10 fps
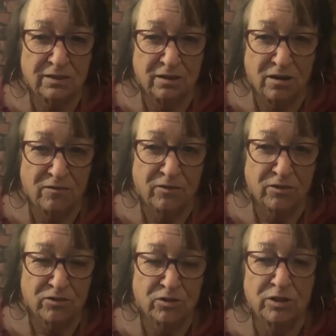the offer.
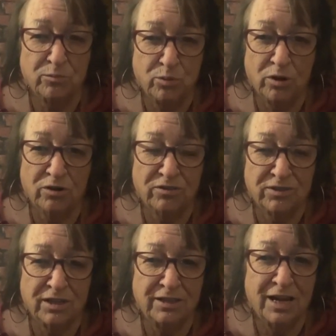So the employer could
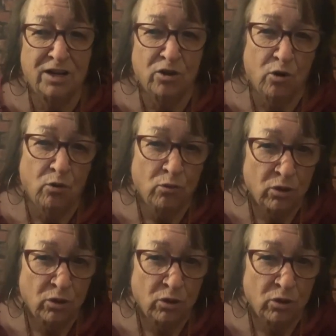say, yeah, no,